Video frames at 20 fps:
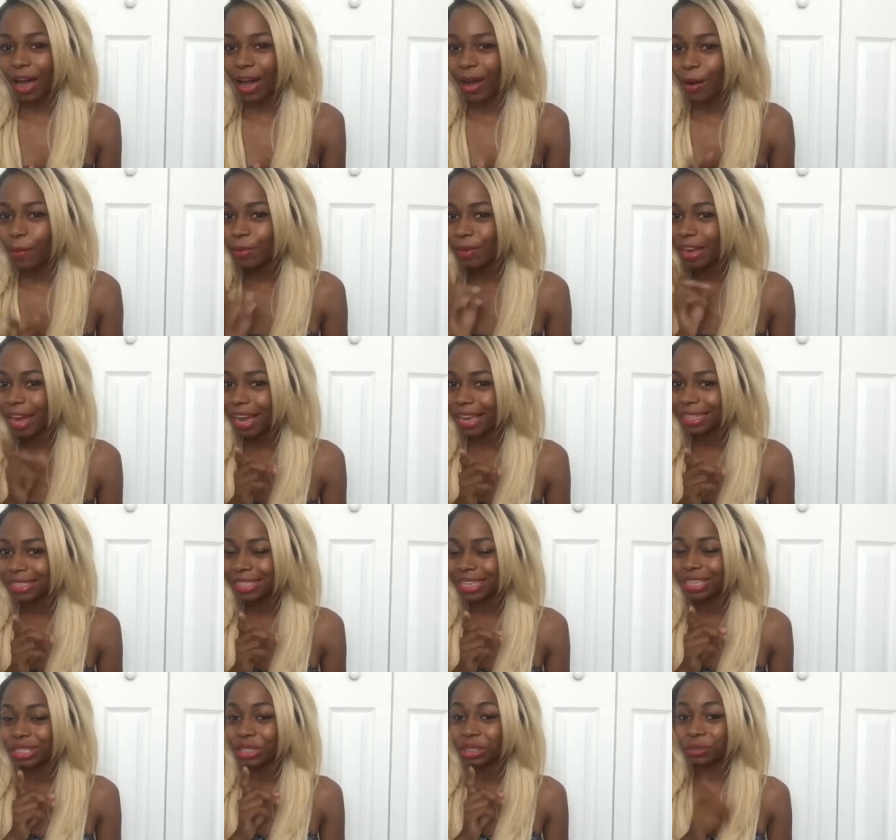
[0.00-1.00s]
I hope you guys
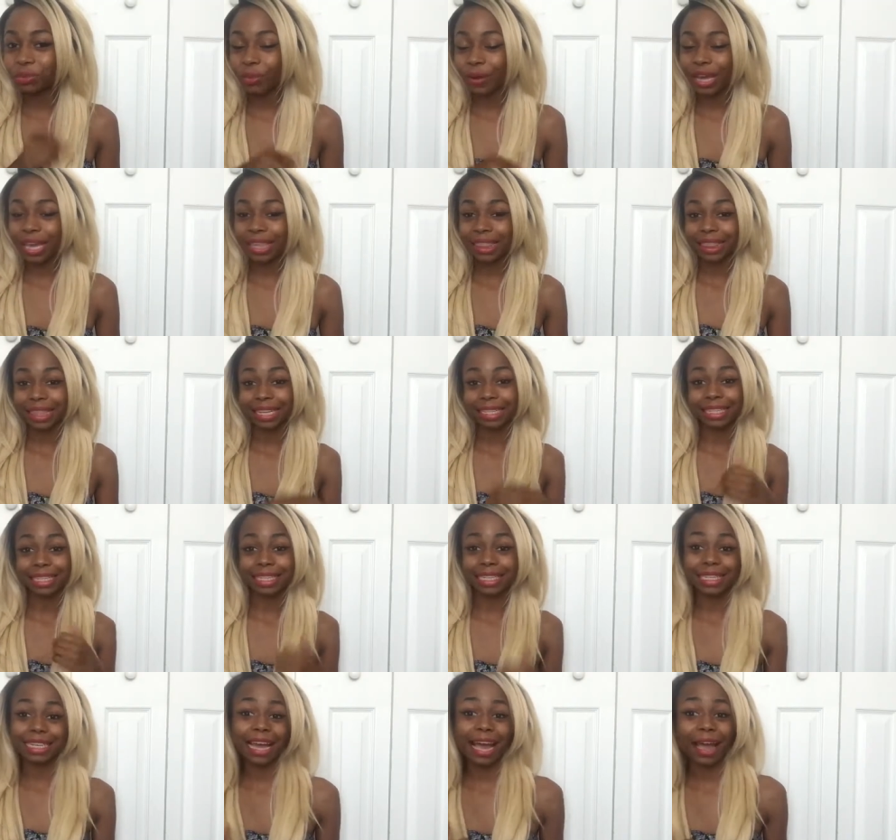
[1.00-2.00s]
enjoyed the
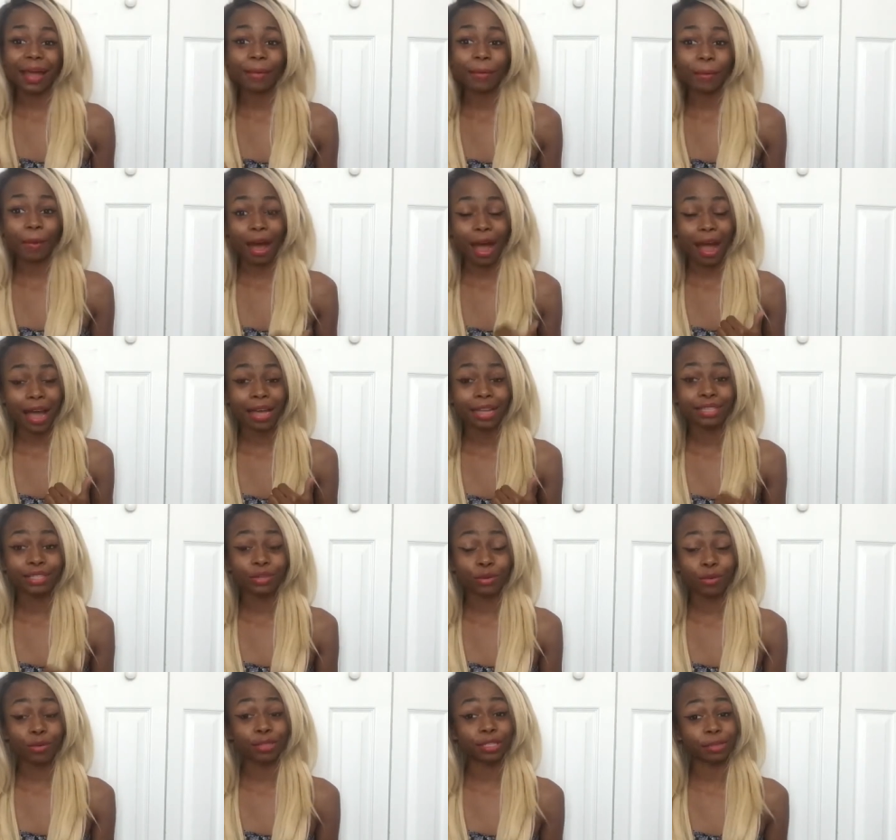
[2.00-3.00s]
D I Y
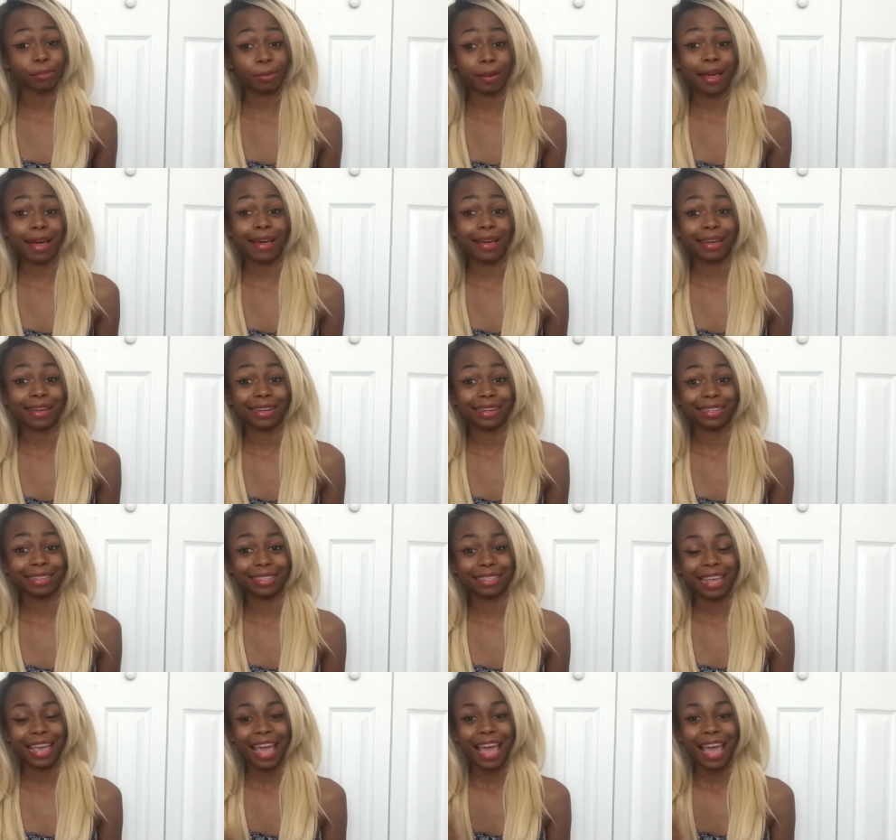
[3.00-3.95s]
school supplies.